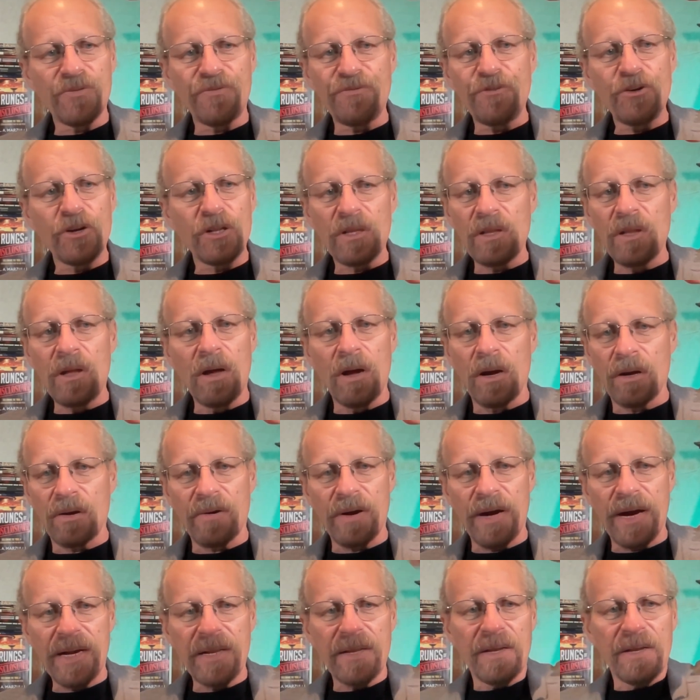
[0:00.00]
a foot long,
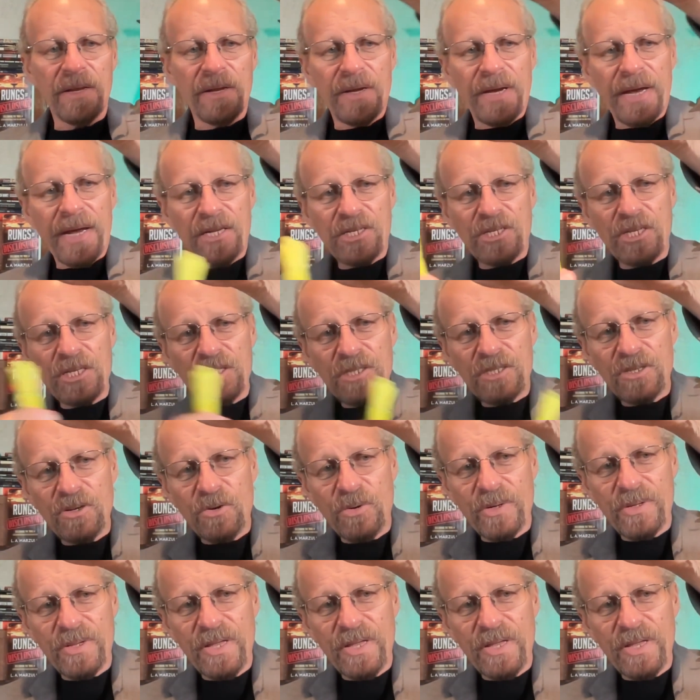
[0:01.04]
right? And she's doing